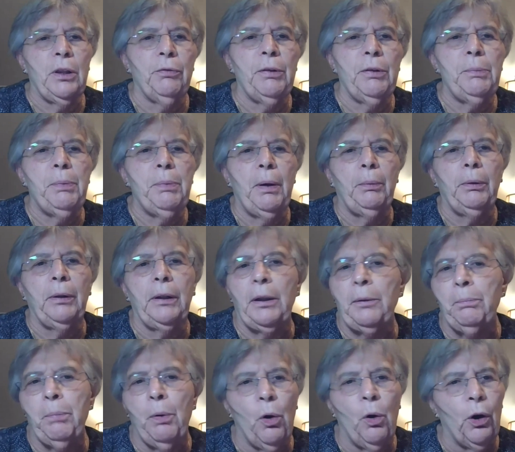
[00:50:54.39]
Republican
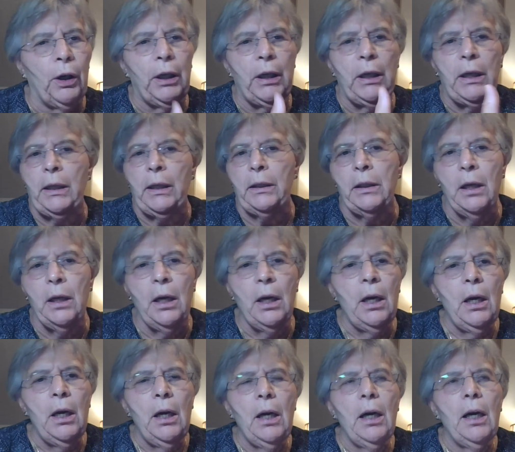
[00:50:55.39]
Party, and
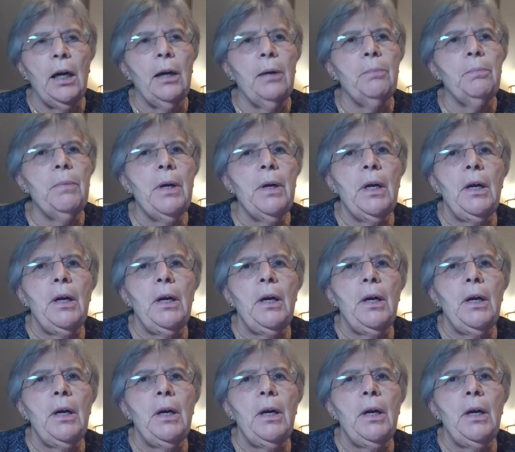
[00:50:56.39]
um,